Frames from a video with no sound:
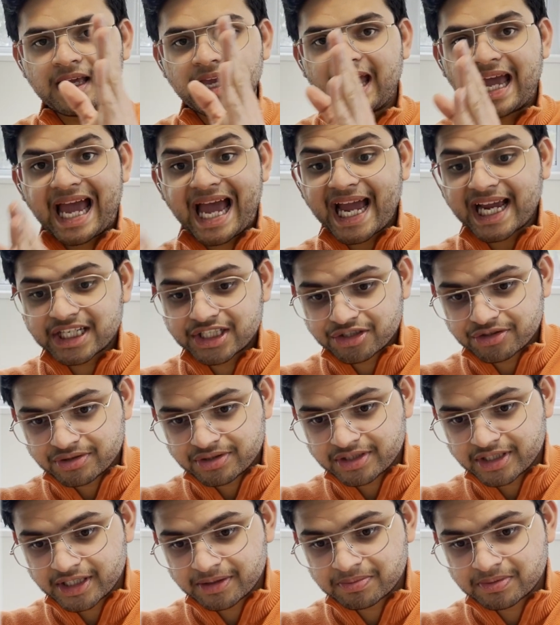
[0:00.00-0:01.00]
Action
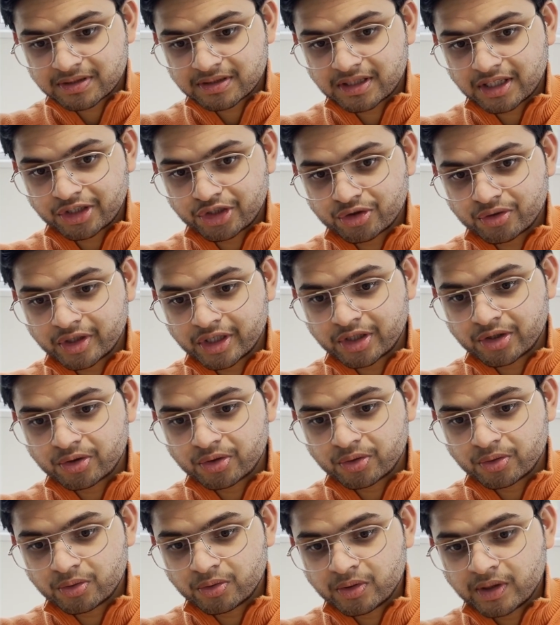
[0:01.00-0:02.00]
steps that you need to
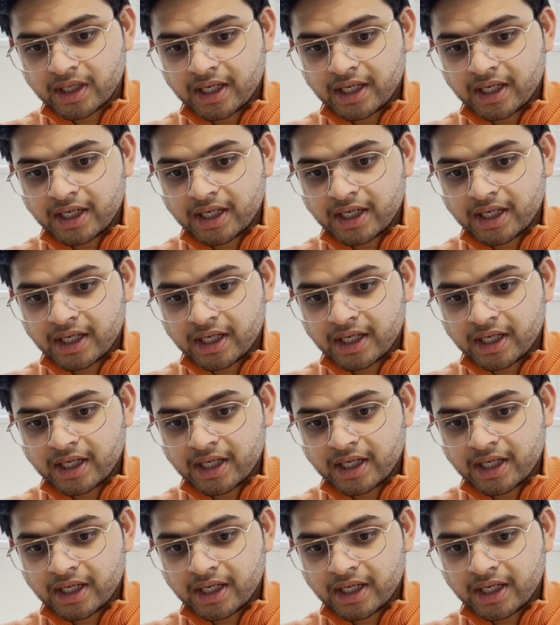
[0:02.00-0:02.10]
do